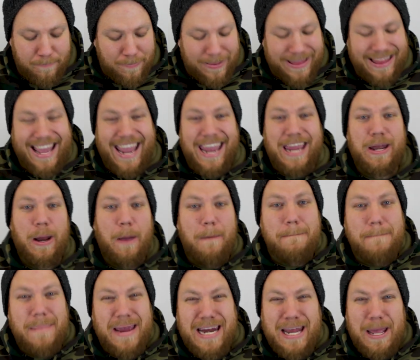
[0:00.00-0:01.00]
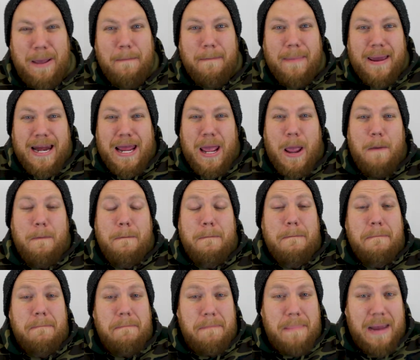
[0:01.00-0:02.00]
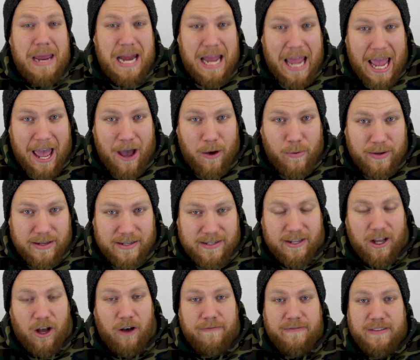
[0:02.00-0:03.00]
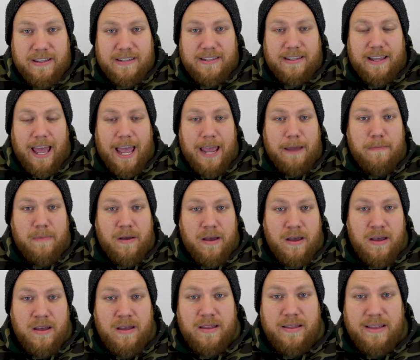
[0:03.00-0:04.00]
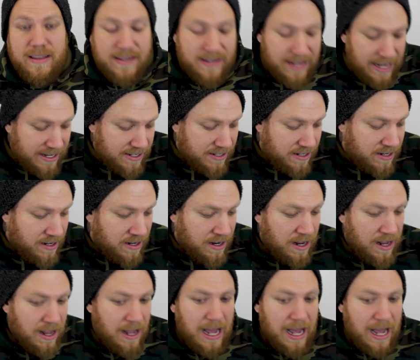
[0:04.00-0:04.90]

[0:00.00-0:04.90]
played many, many, many hours of this game this season.